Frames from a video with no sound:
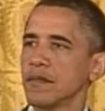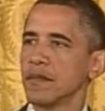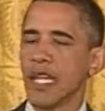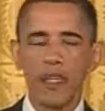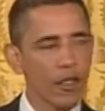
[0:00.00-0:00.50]

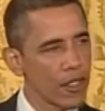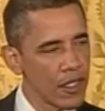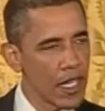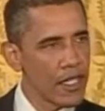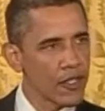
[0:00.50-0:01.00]
They are going to
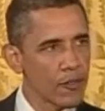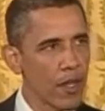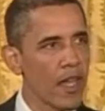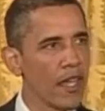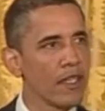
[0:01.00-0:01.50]
need to
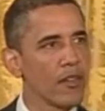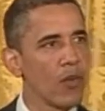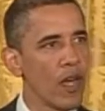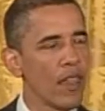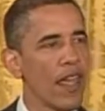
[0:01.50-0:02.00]
explain
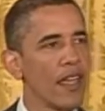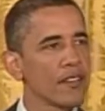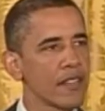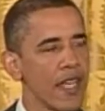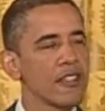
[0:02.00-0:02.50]
why they
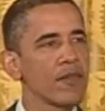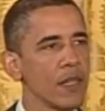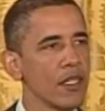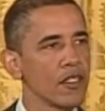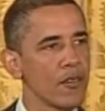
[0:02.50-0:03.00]
and tens of
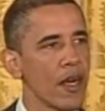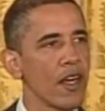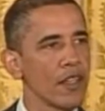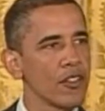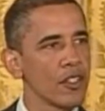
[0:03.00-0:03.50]
millions of
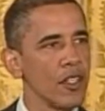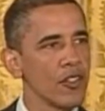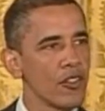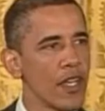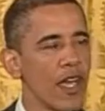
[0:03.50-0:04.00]
Americans
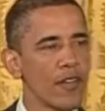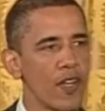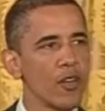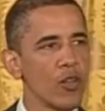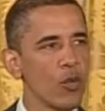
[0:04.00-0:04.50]
should have
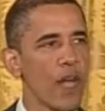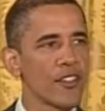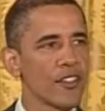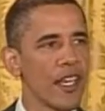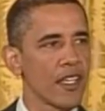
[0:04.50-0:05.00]
their new
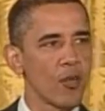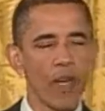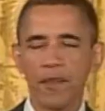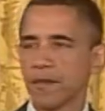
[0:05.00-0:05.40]
rights taken away.